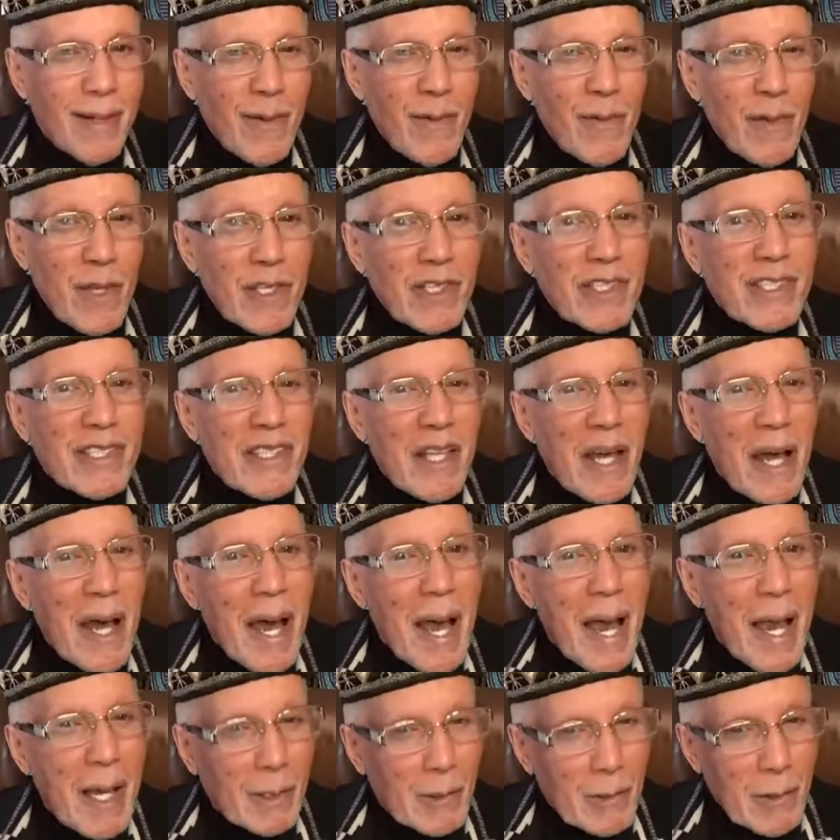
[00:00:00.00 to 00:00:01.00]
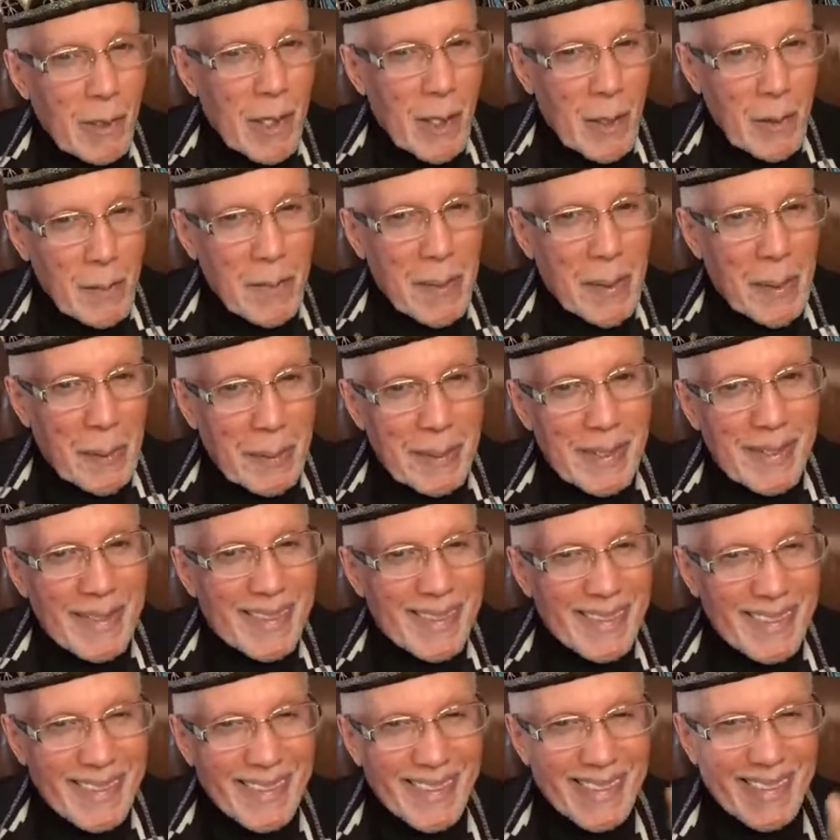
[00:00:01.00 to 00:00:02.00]
this is the high ground, baby.
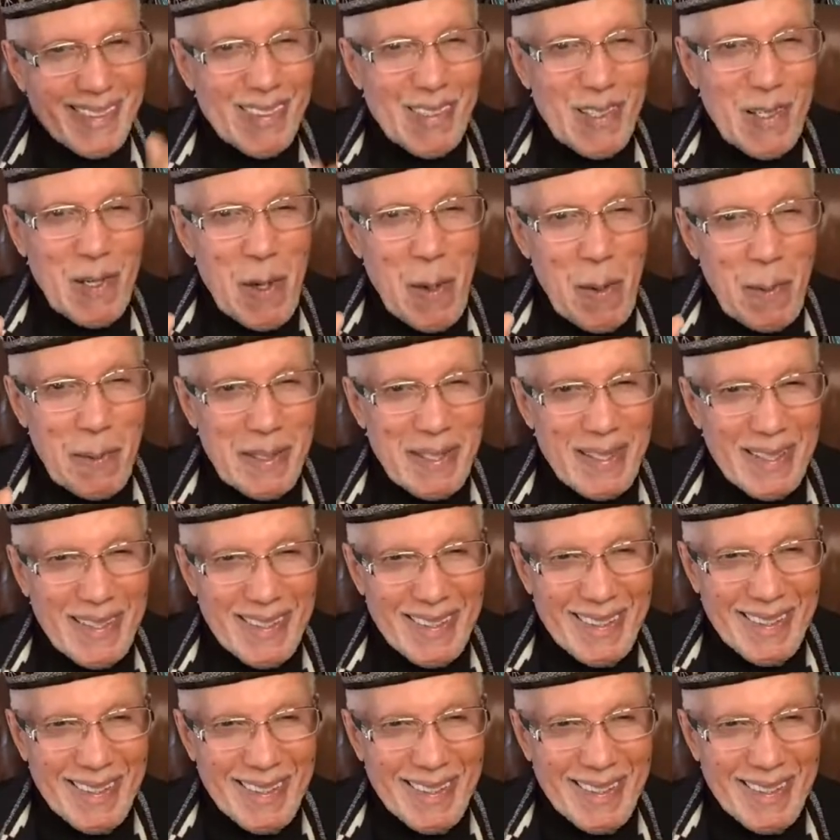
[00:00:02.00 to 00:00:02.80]
You hear me?